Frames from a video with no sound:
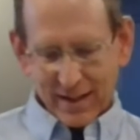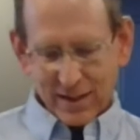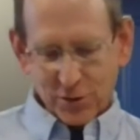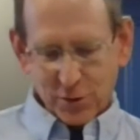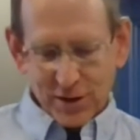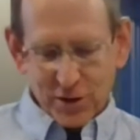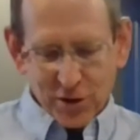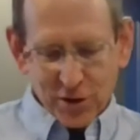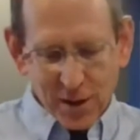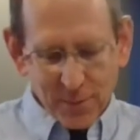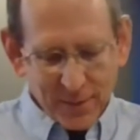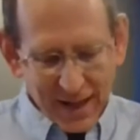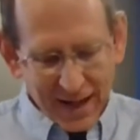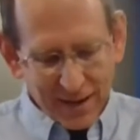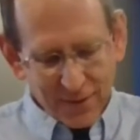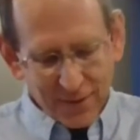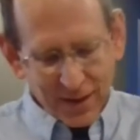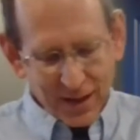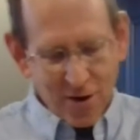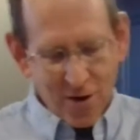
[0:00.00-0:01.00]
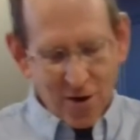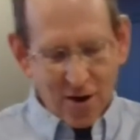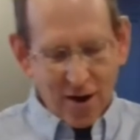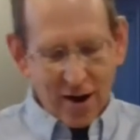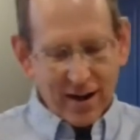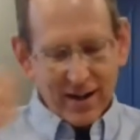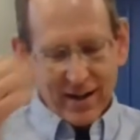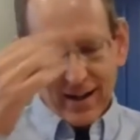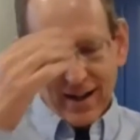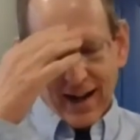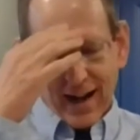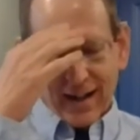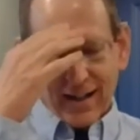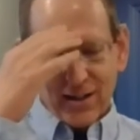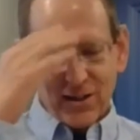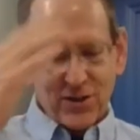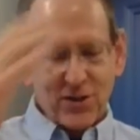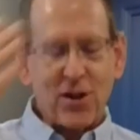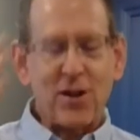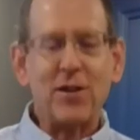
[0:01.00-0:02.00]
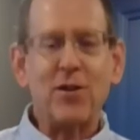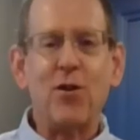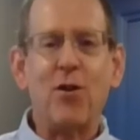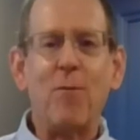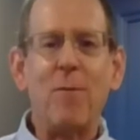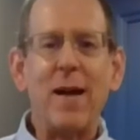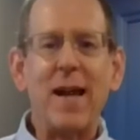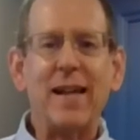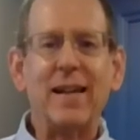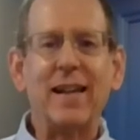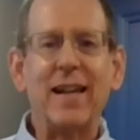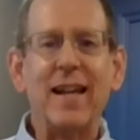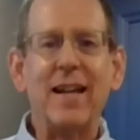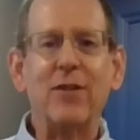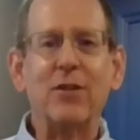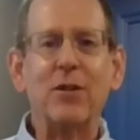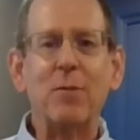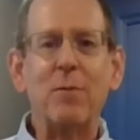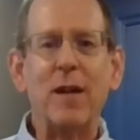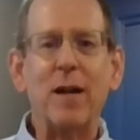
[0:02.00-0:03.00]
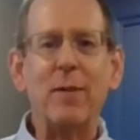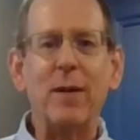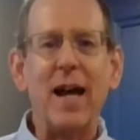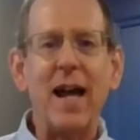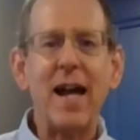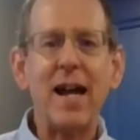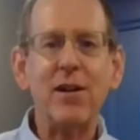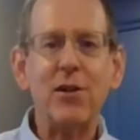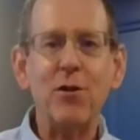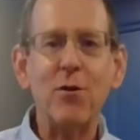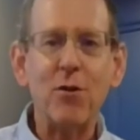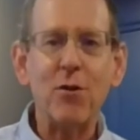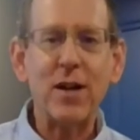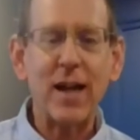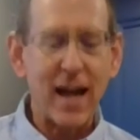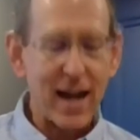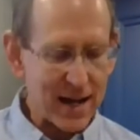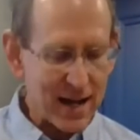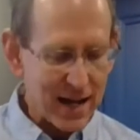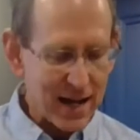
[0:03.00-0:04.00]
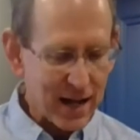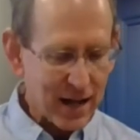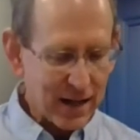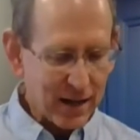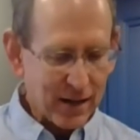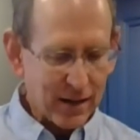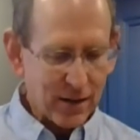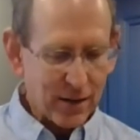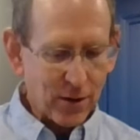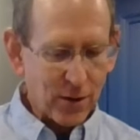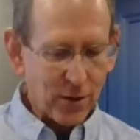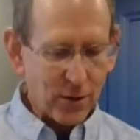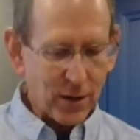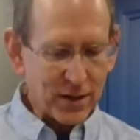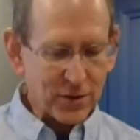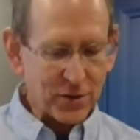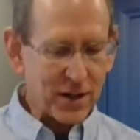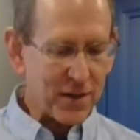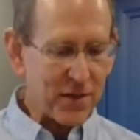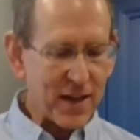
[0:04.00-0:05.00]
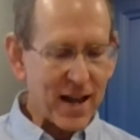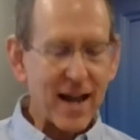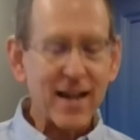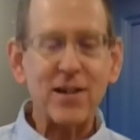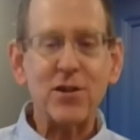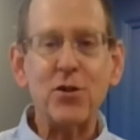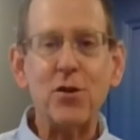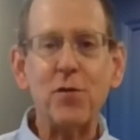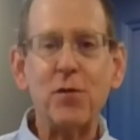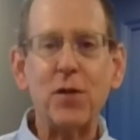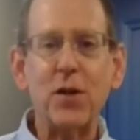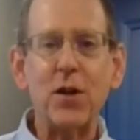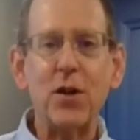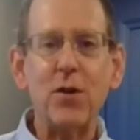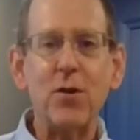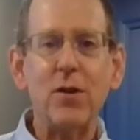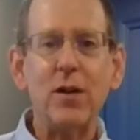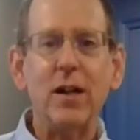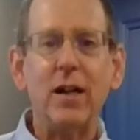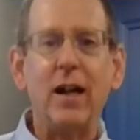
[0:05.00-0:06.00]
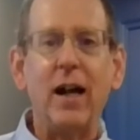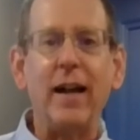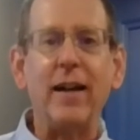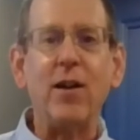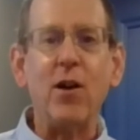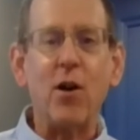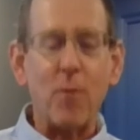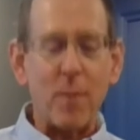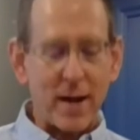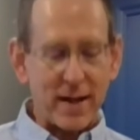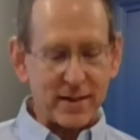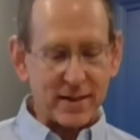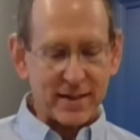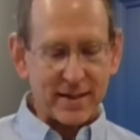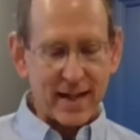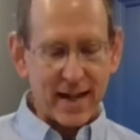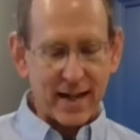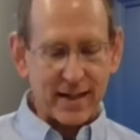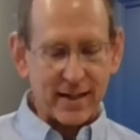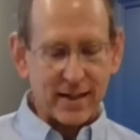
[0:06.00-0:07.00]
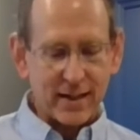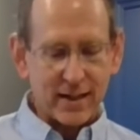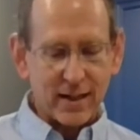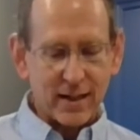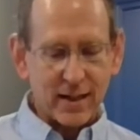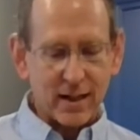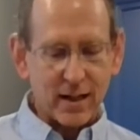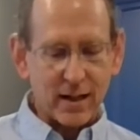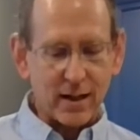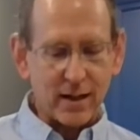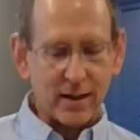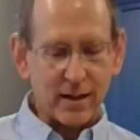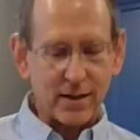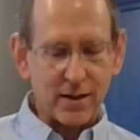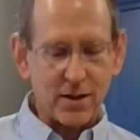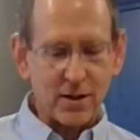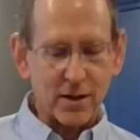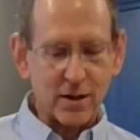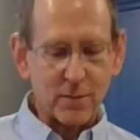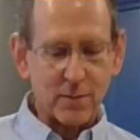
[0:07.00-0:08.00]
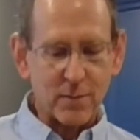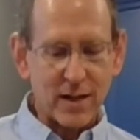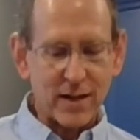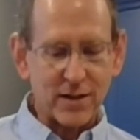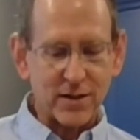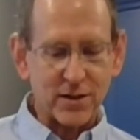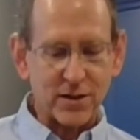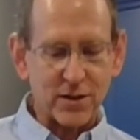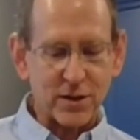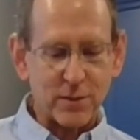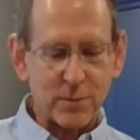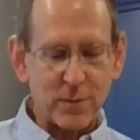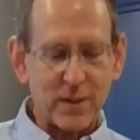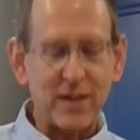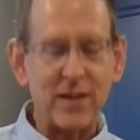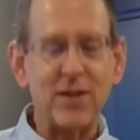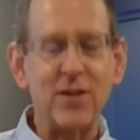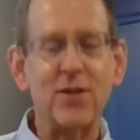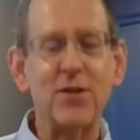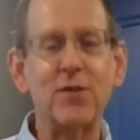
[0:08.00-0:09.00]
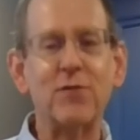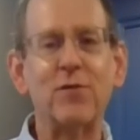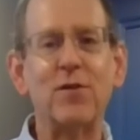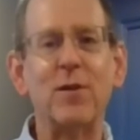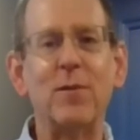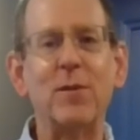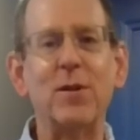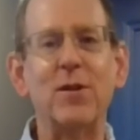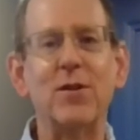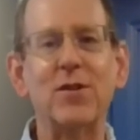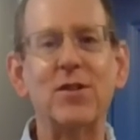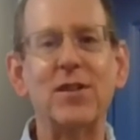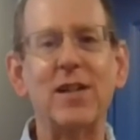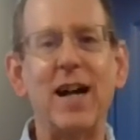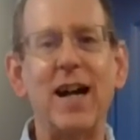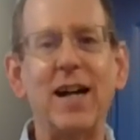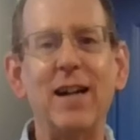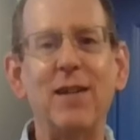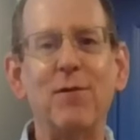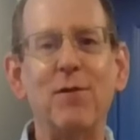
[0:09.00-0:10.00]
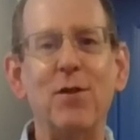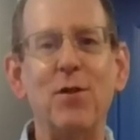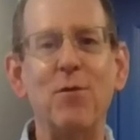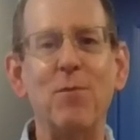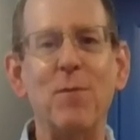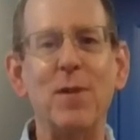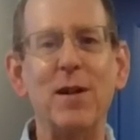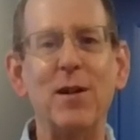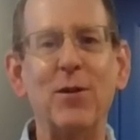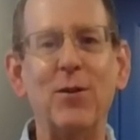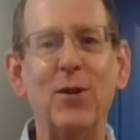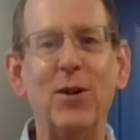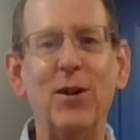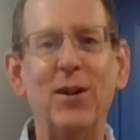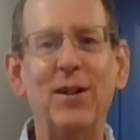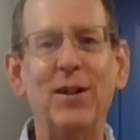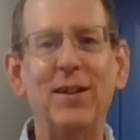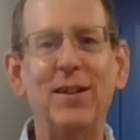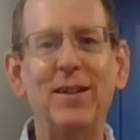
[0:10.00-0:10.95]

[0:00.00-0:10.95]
So he jumped out of the car and he saw the old man laying on the pavement. Hey, are you okay? Is there anything I can do for you? And the old man said, Unhook my suspenders from your side view mirror.